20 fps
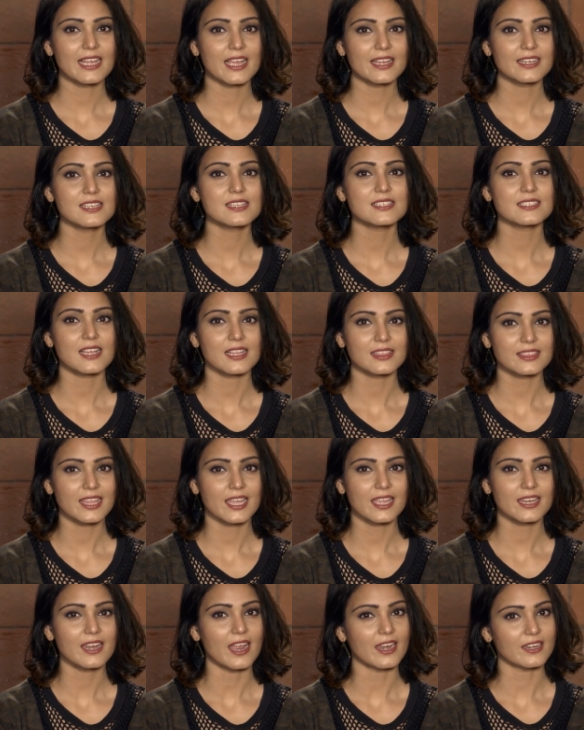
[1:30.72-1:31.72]
liners are
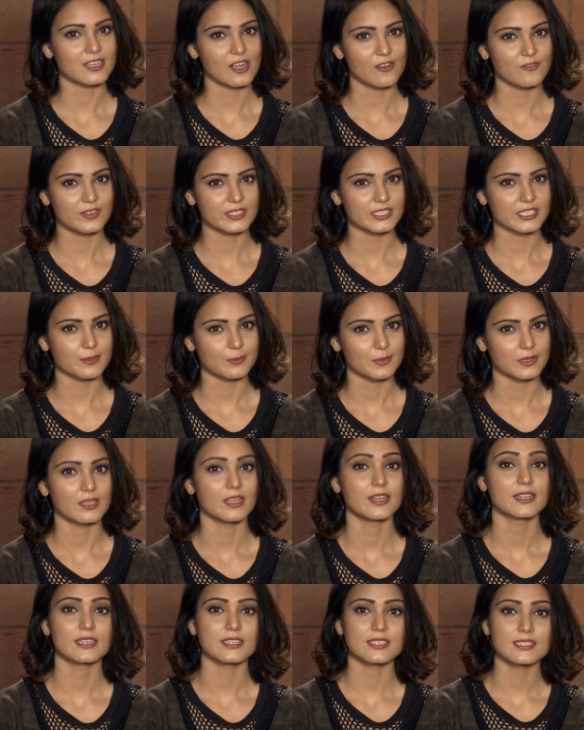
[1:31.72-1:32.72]
thin and comfortable,
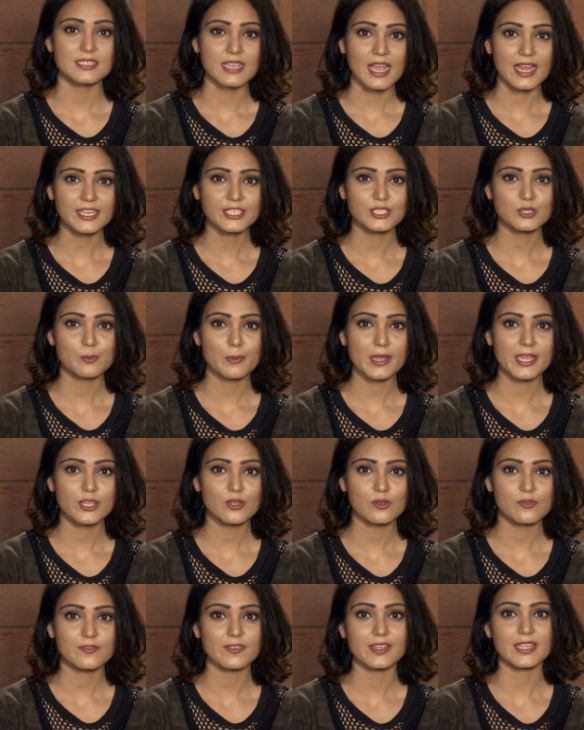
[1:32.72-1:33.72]
designed to
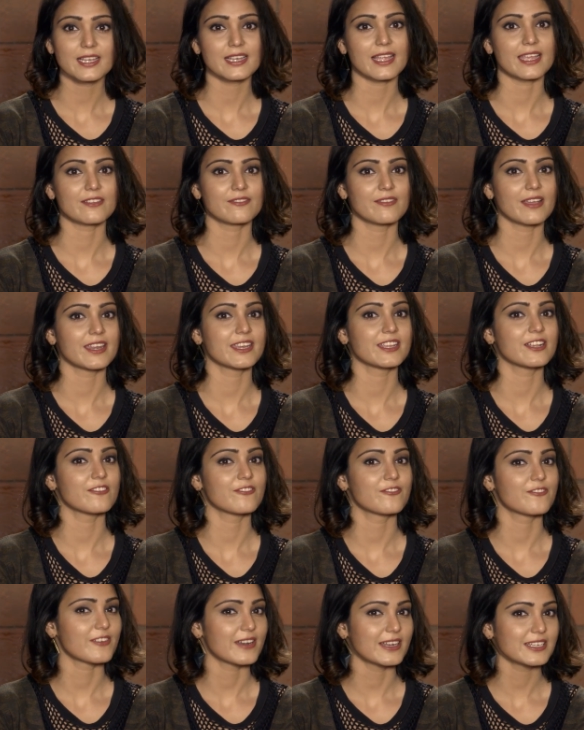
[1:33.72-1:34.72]
make you feel like wearing a
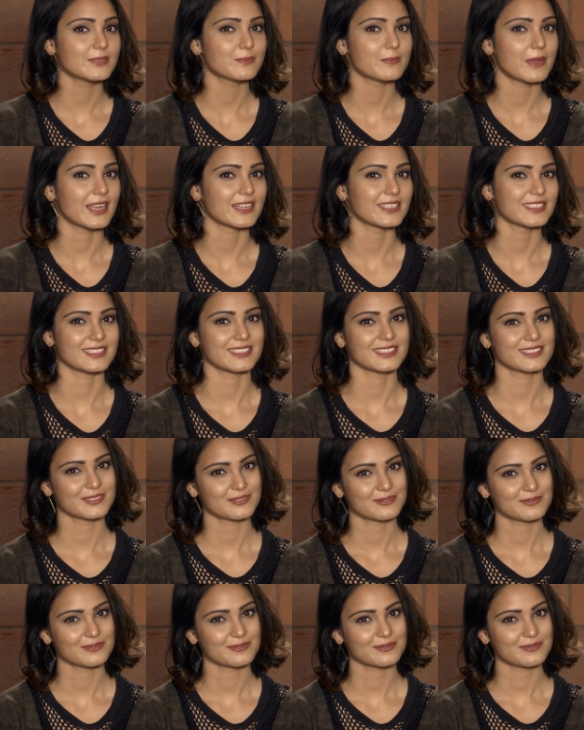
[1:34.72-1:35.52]
fresh panty.